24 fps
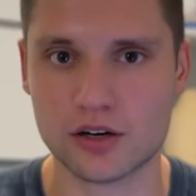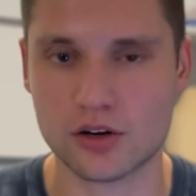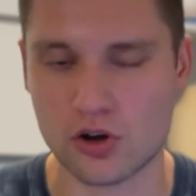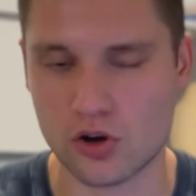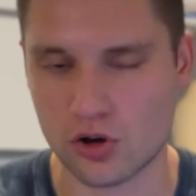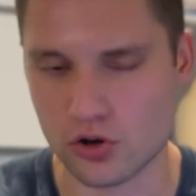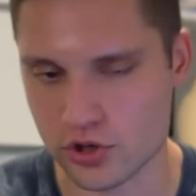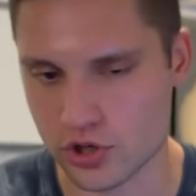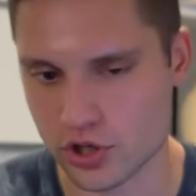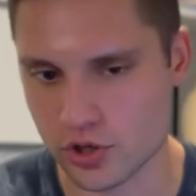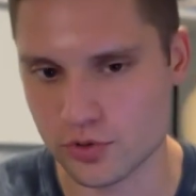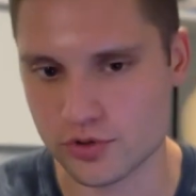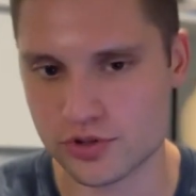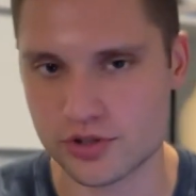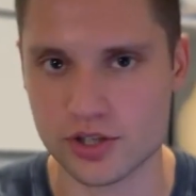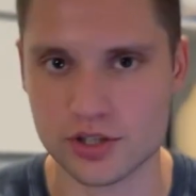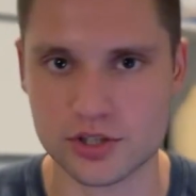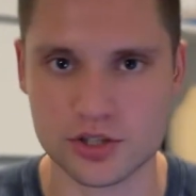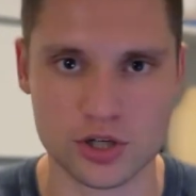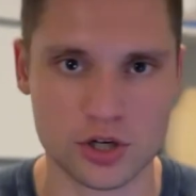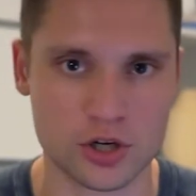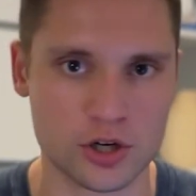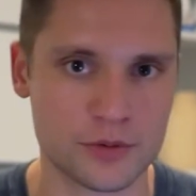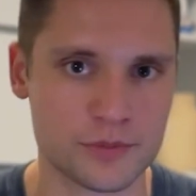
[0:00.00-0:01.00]
I'll use the
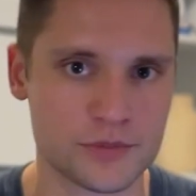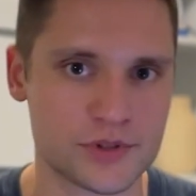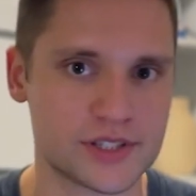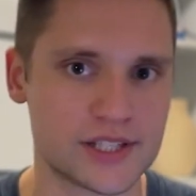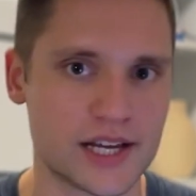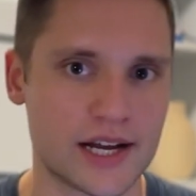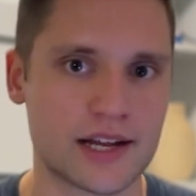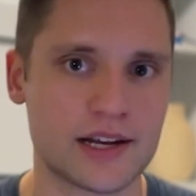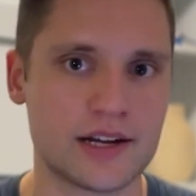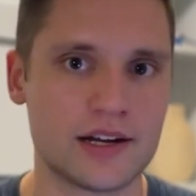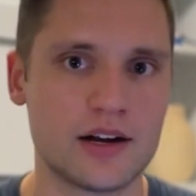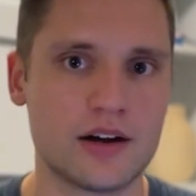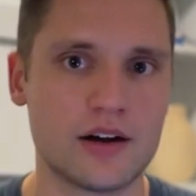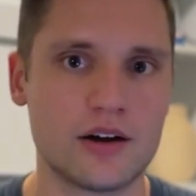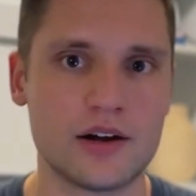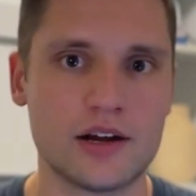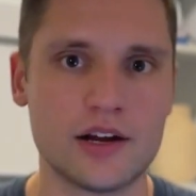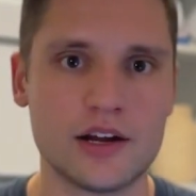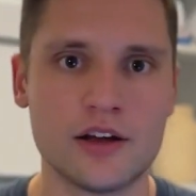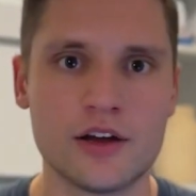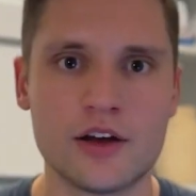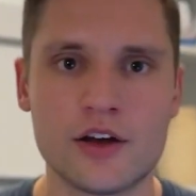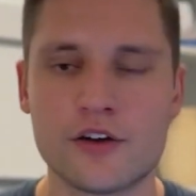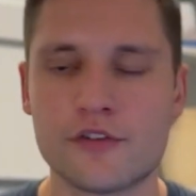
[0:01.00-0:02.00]
term secondary
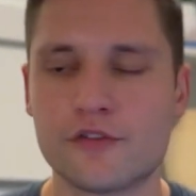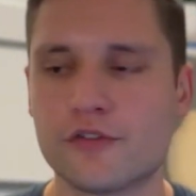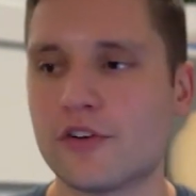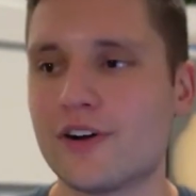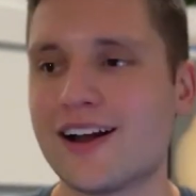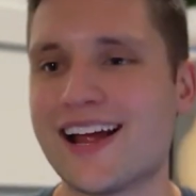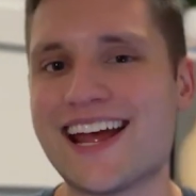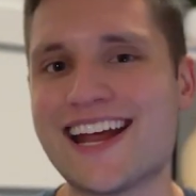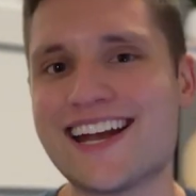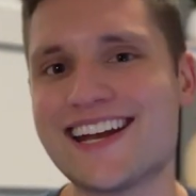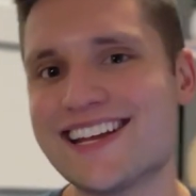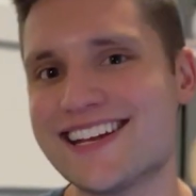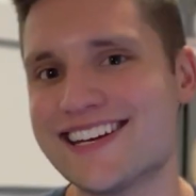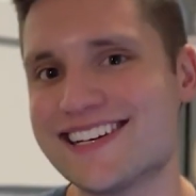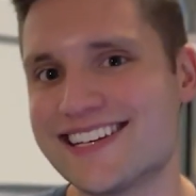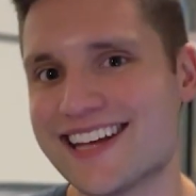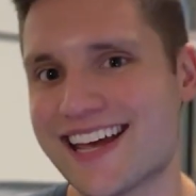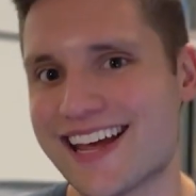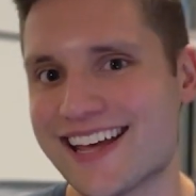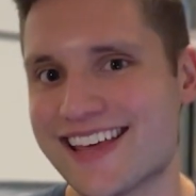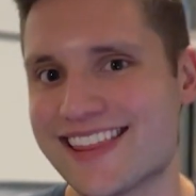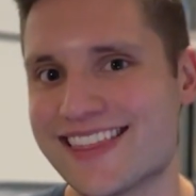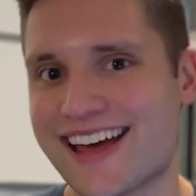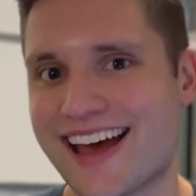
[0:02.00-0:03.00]
for any
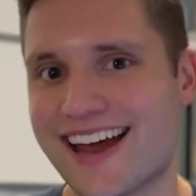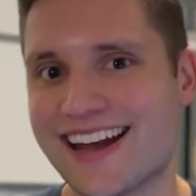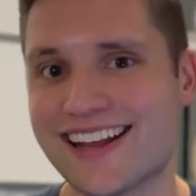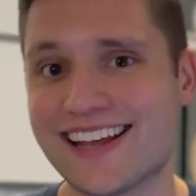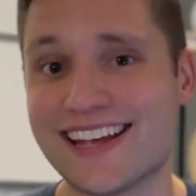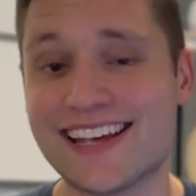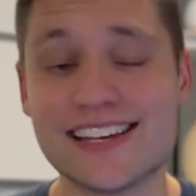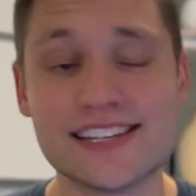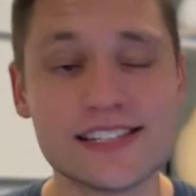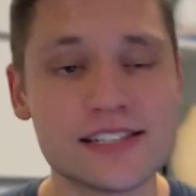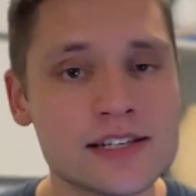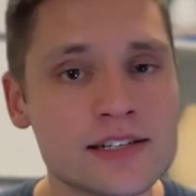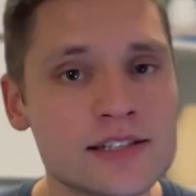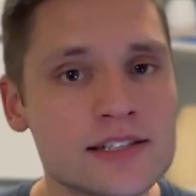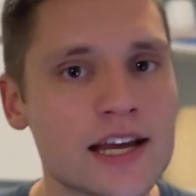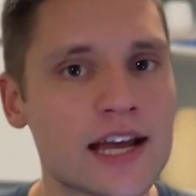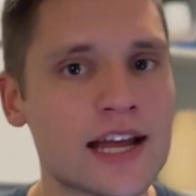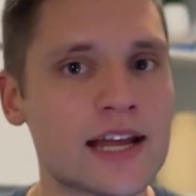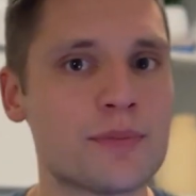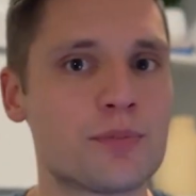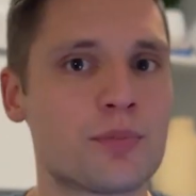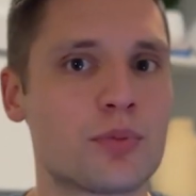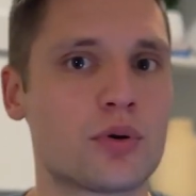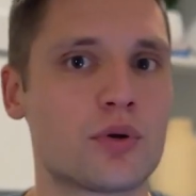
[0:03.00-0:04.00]
day that isn't a
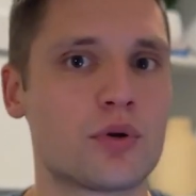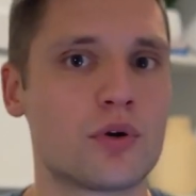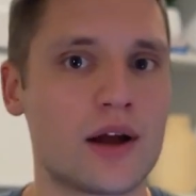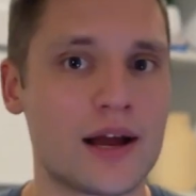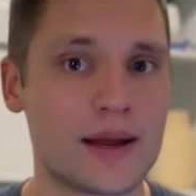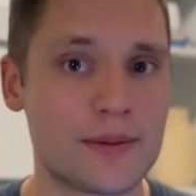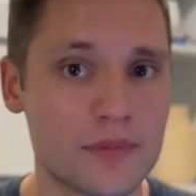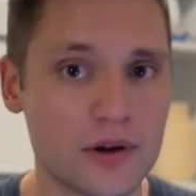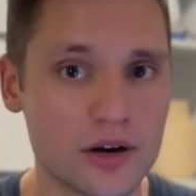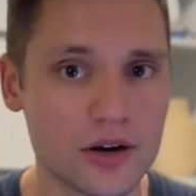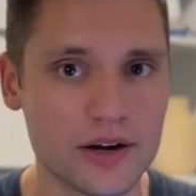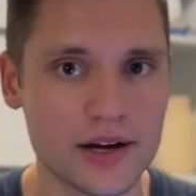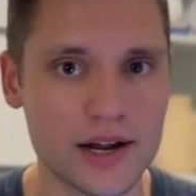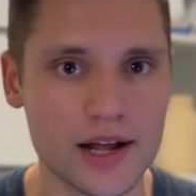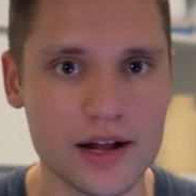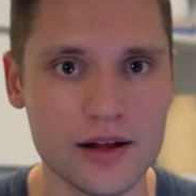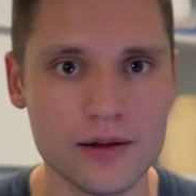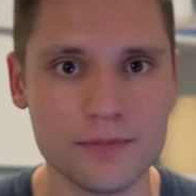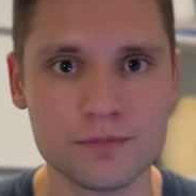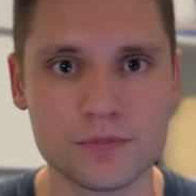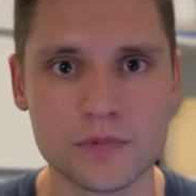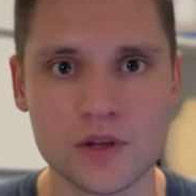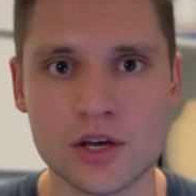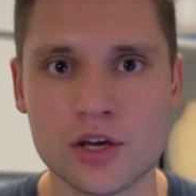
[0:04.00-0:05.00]
primary day.
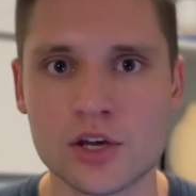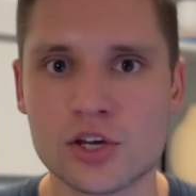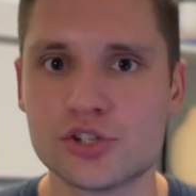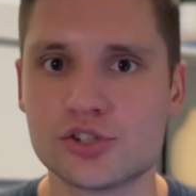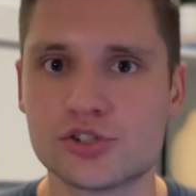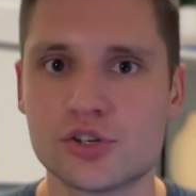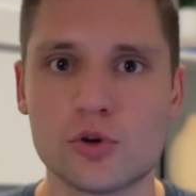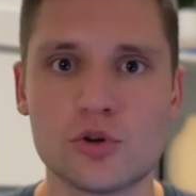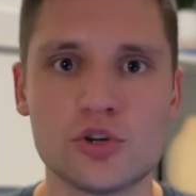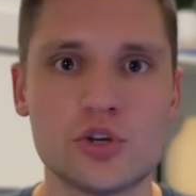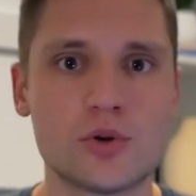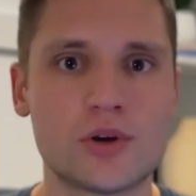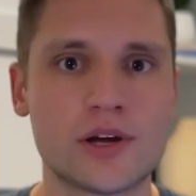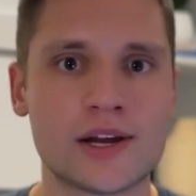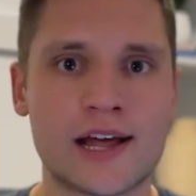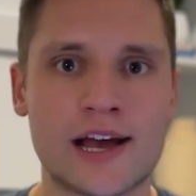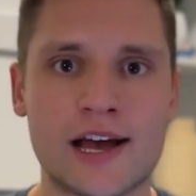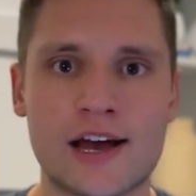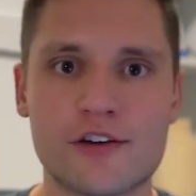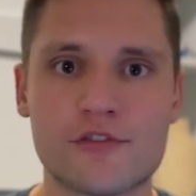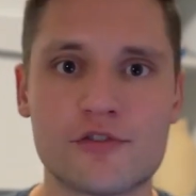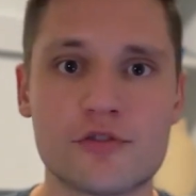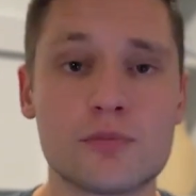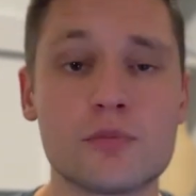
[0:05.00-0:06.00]
So you can
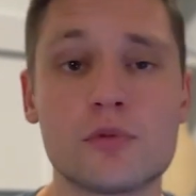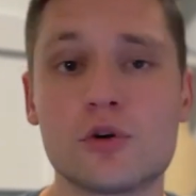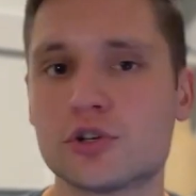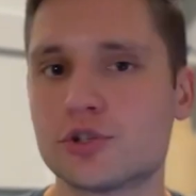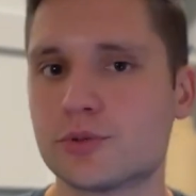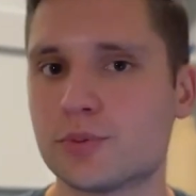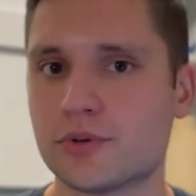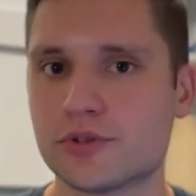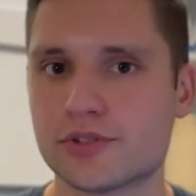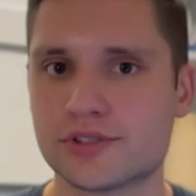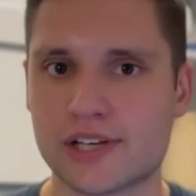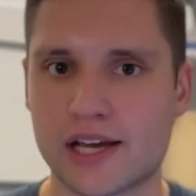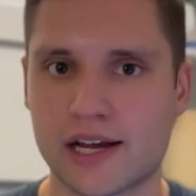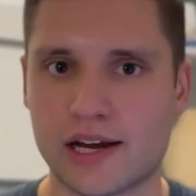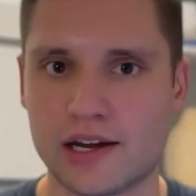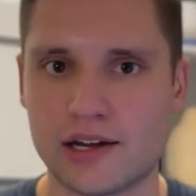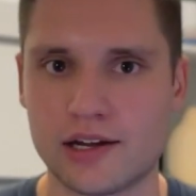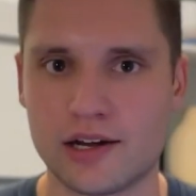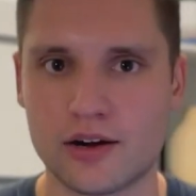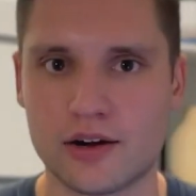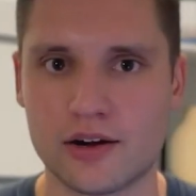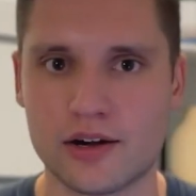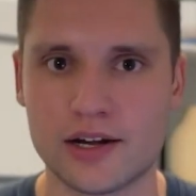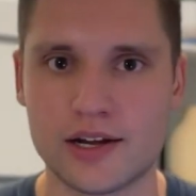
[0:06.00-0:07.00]
have multiple
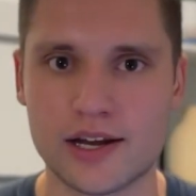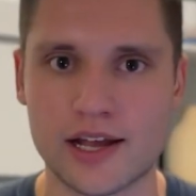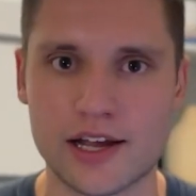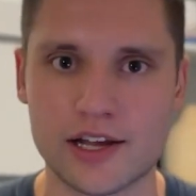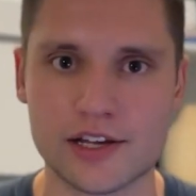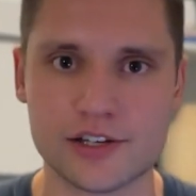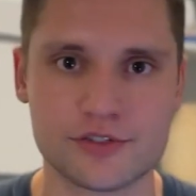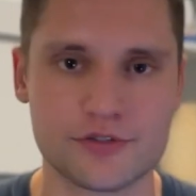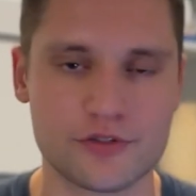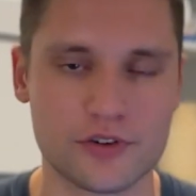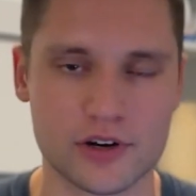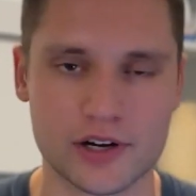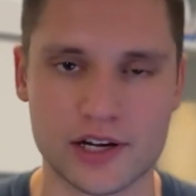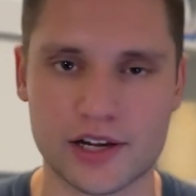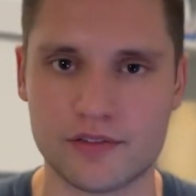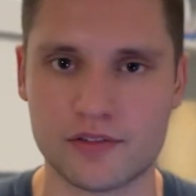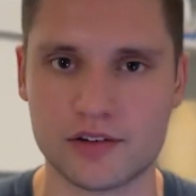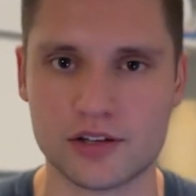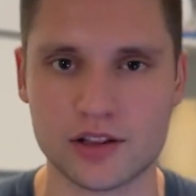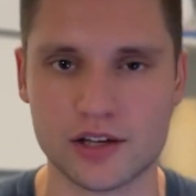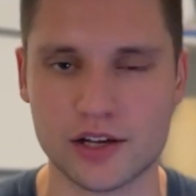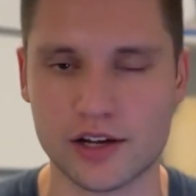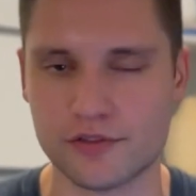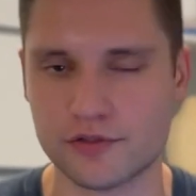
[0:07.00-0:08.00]
secondary days for a given
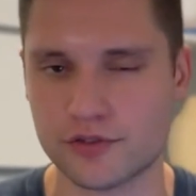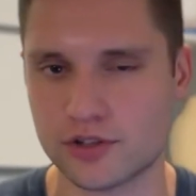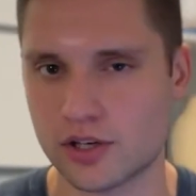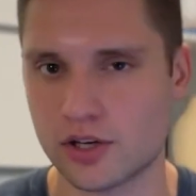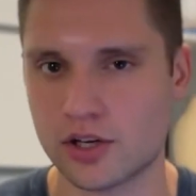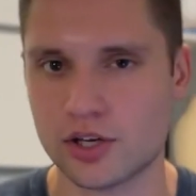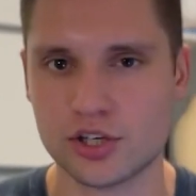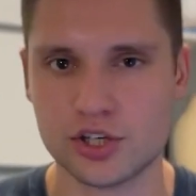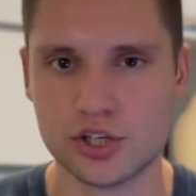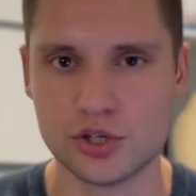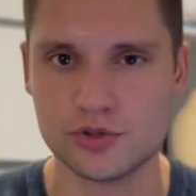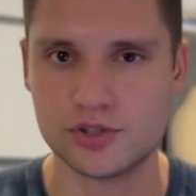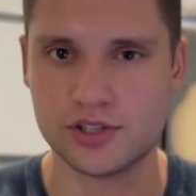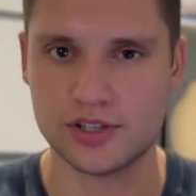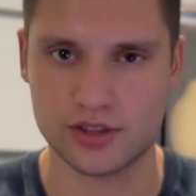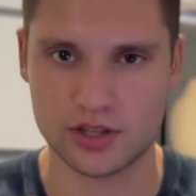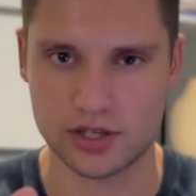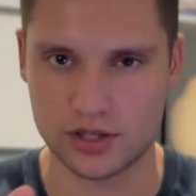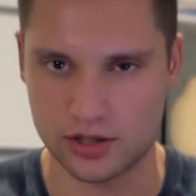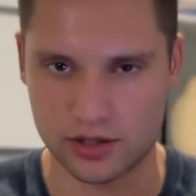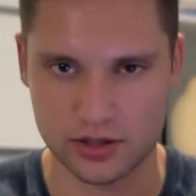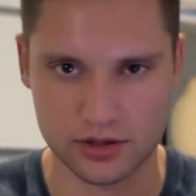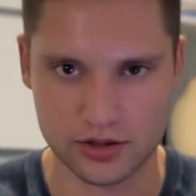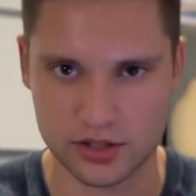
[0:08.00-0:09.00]
lift using
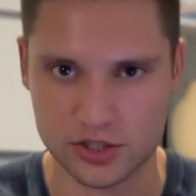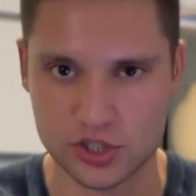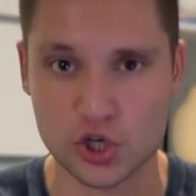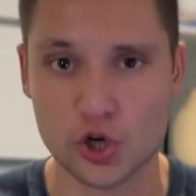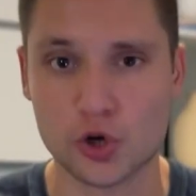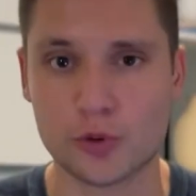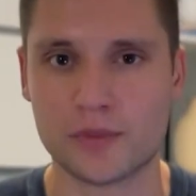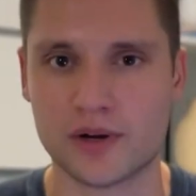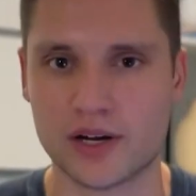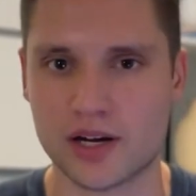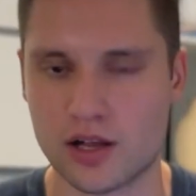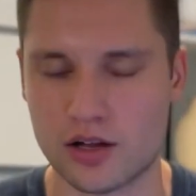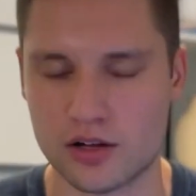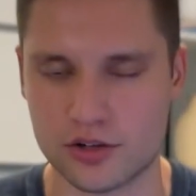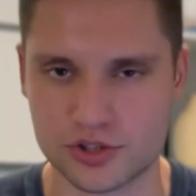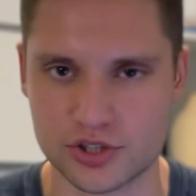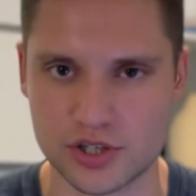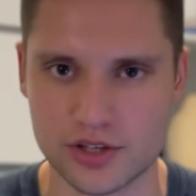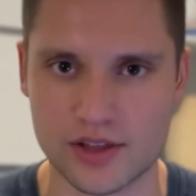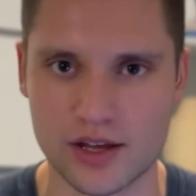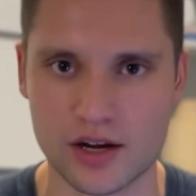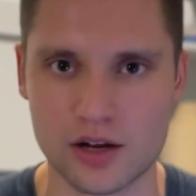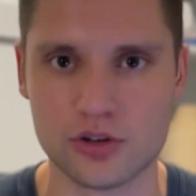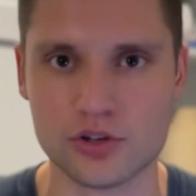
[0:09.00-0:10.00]
the terminology
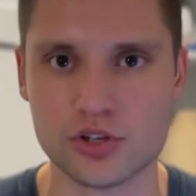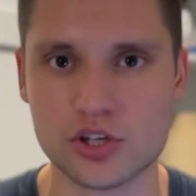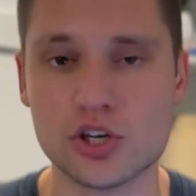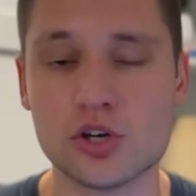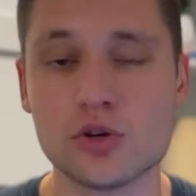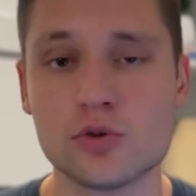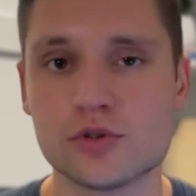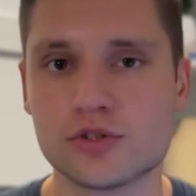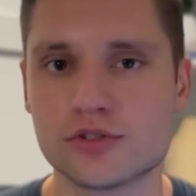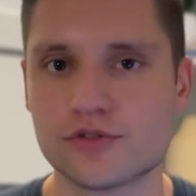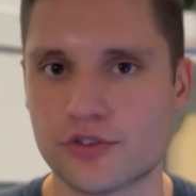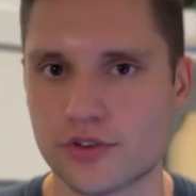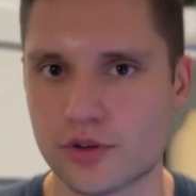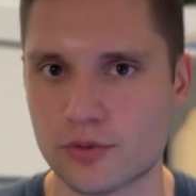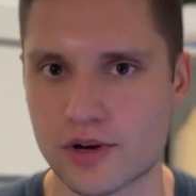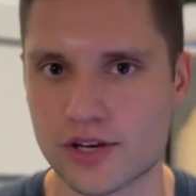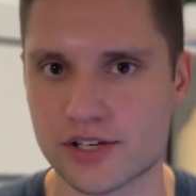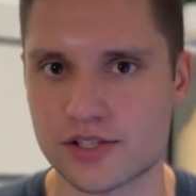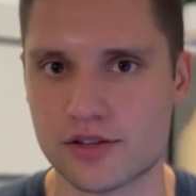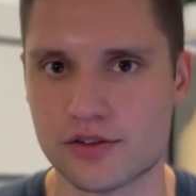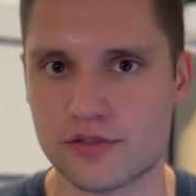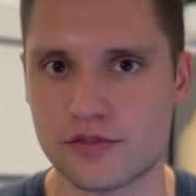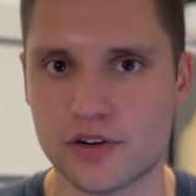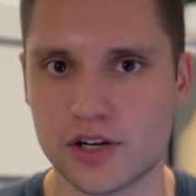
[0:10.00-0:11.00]
that I'll use for the rest
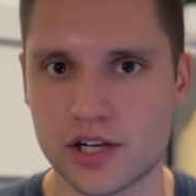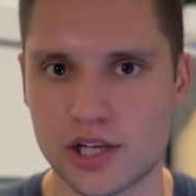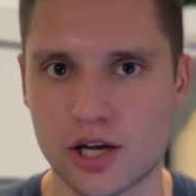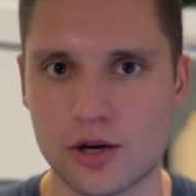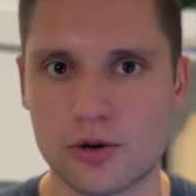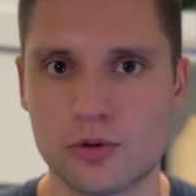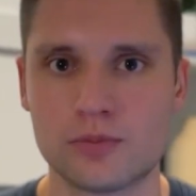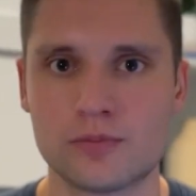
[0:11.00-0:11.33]
of the video.